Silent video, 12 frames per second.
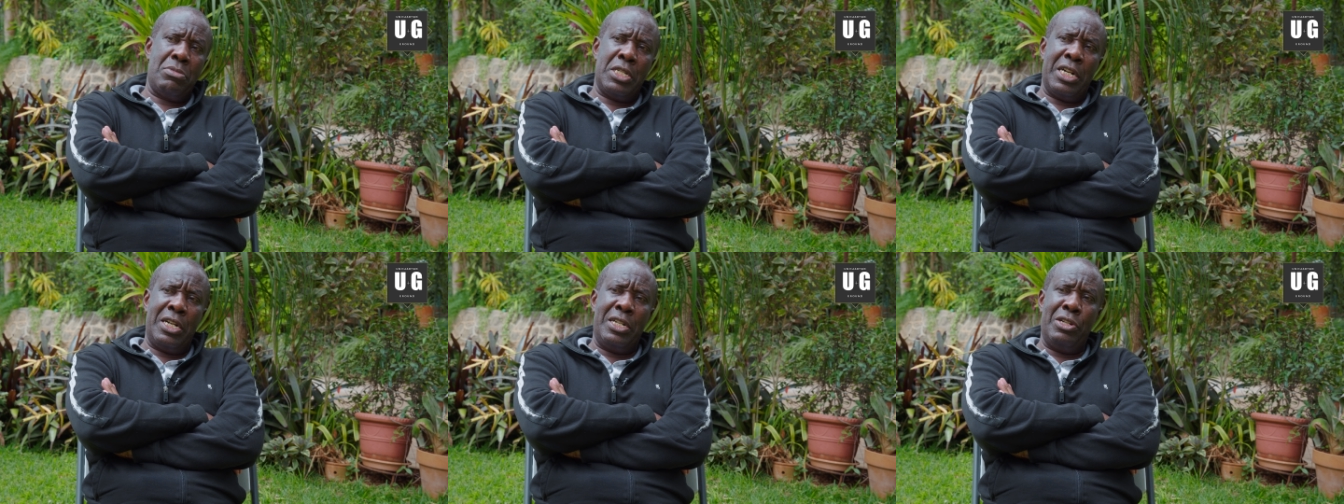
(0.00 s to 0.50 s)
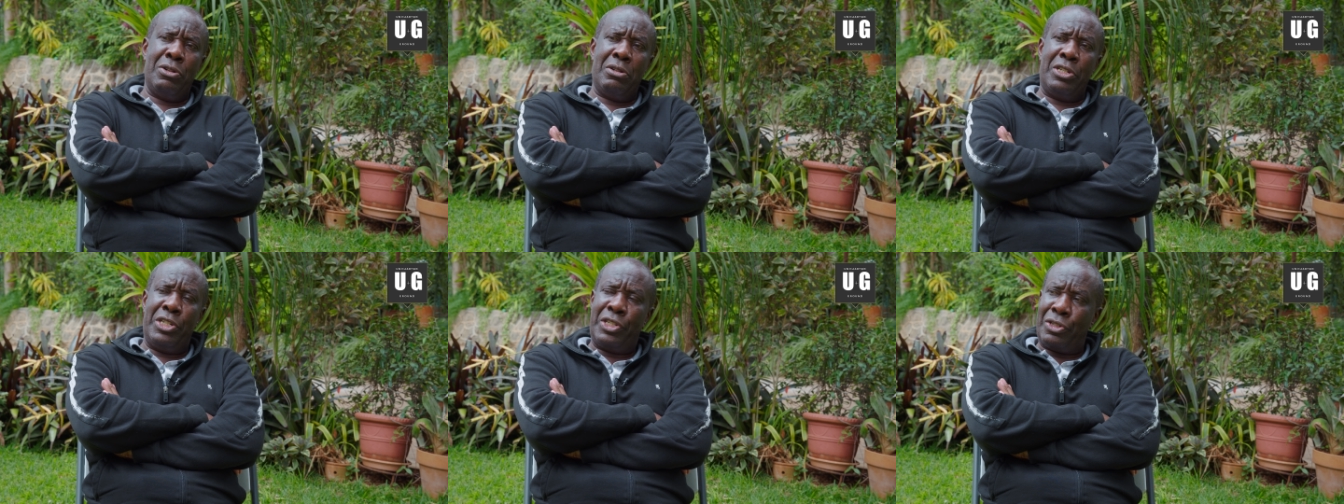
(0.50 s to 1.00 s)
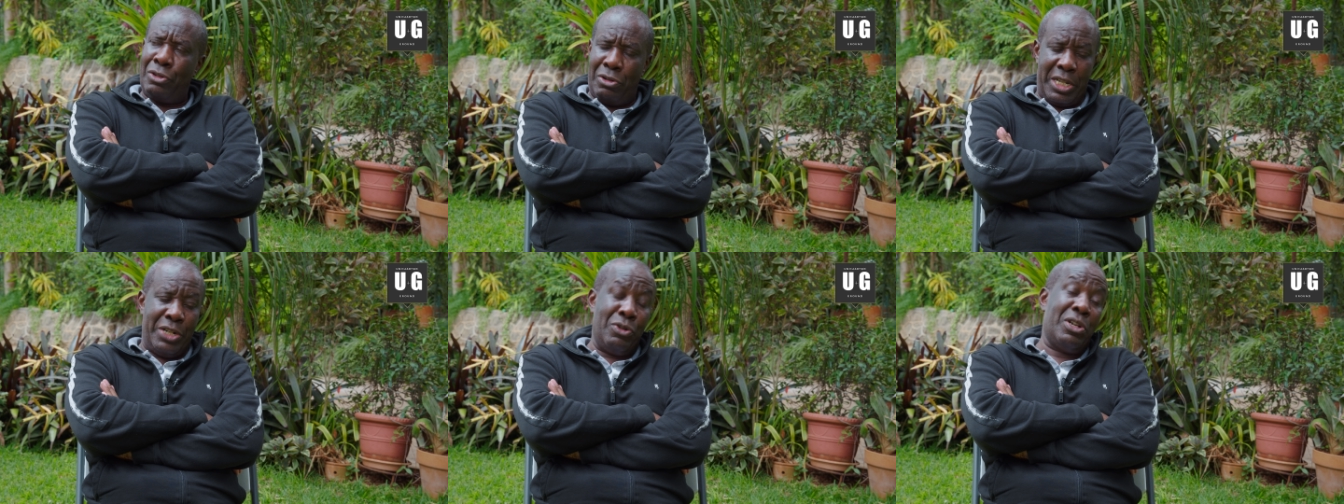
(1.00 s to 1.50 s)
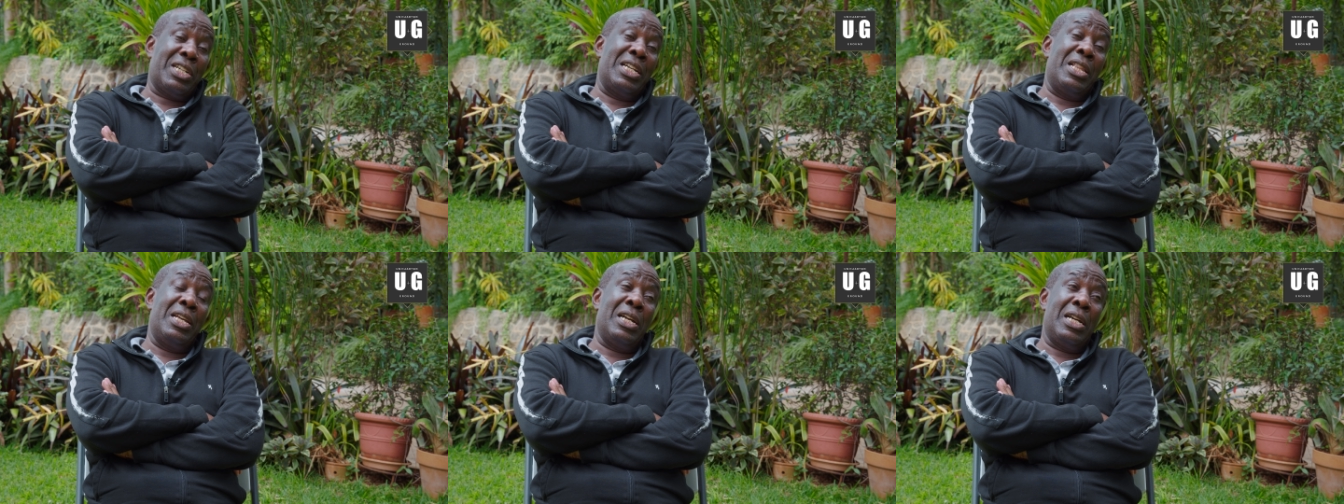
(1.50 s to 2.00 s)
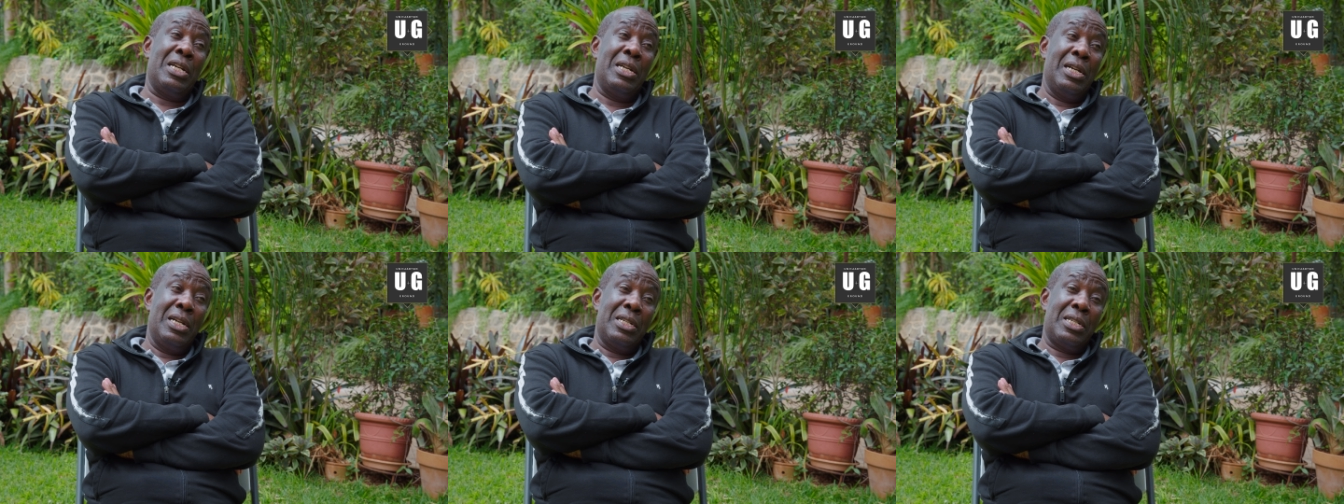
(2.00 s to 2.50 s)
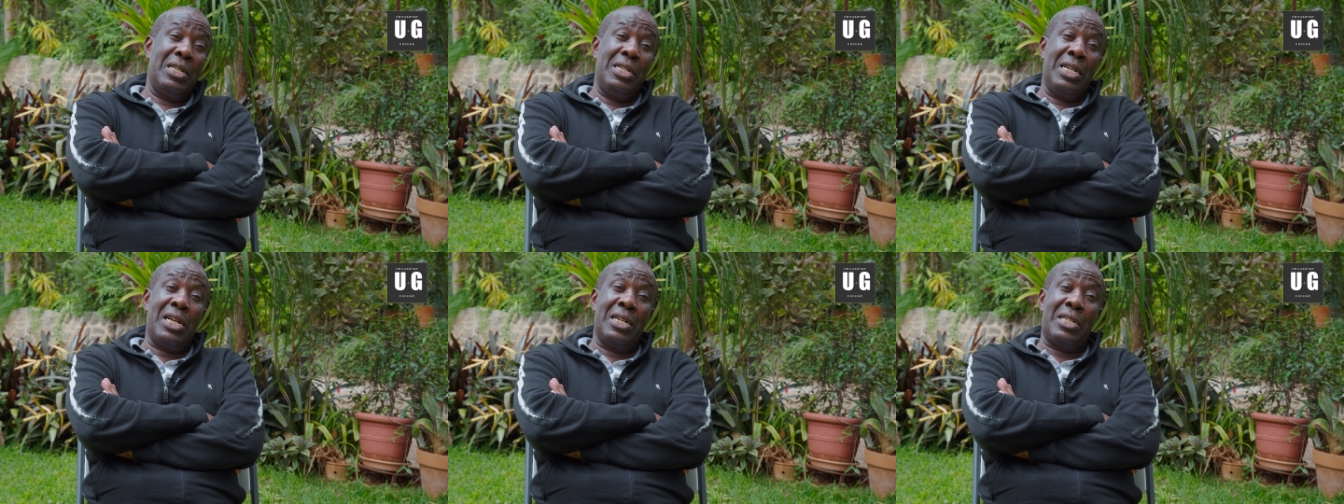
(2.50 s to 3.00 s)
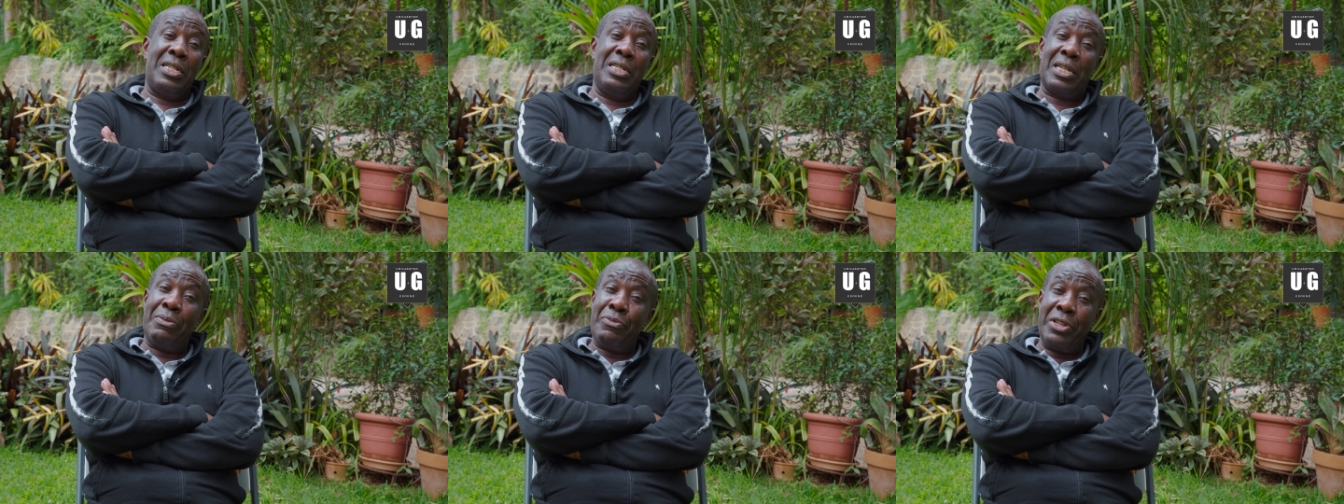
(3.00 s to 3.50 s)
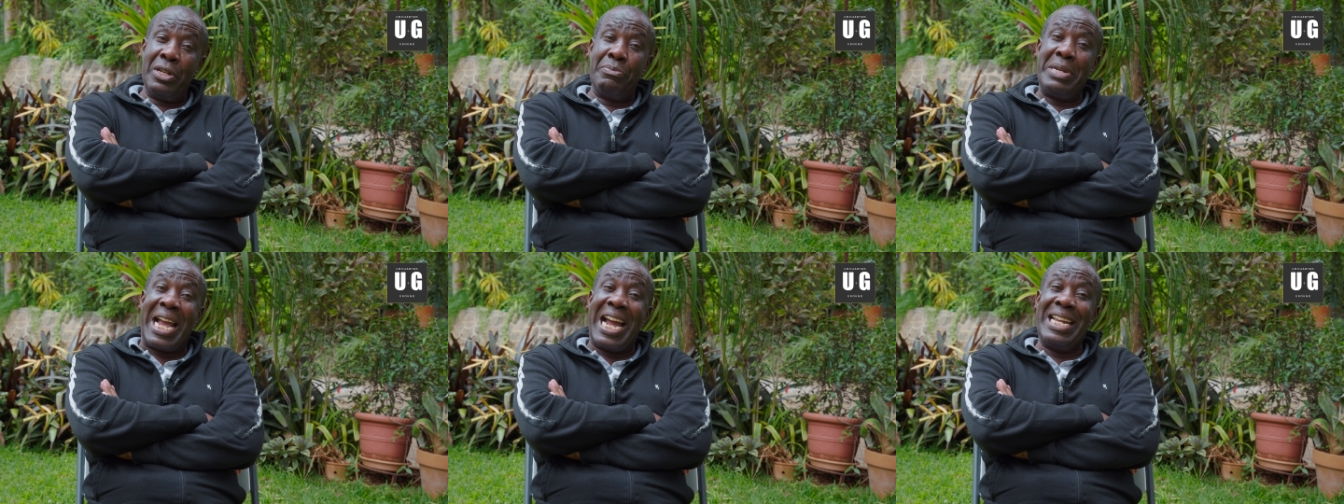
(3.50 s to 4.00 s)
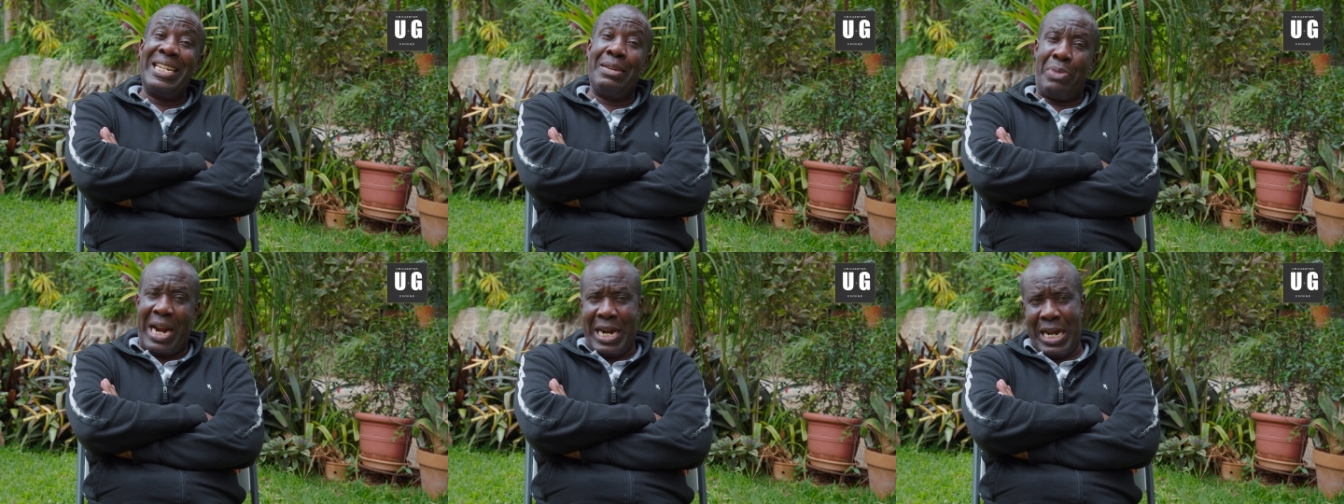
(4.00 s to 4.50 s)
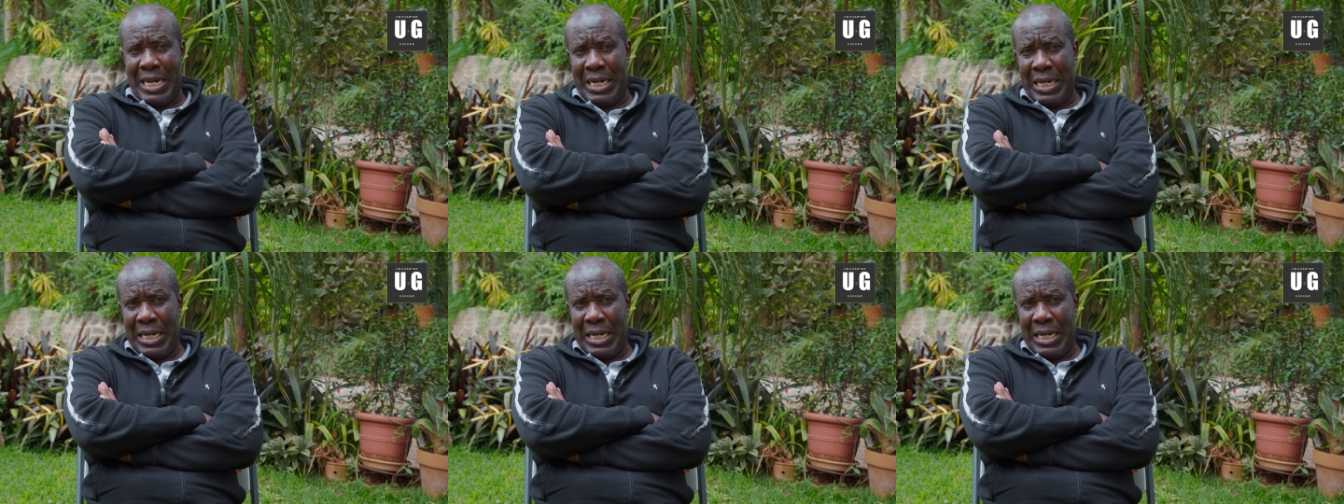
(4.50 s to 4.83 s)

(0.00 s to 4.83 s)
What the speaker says: radiologist or the doctor there said he can see something behind the bladder.